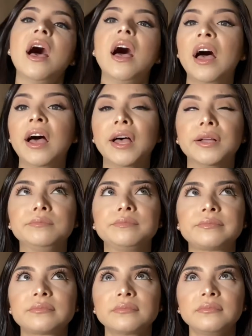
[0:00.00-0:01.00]
um,
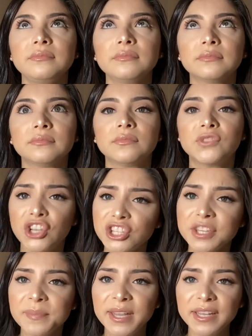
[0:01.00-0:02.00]

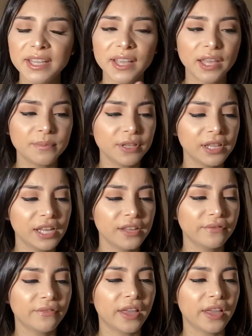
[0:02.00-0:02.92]
JCPenney, I believe.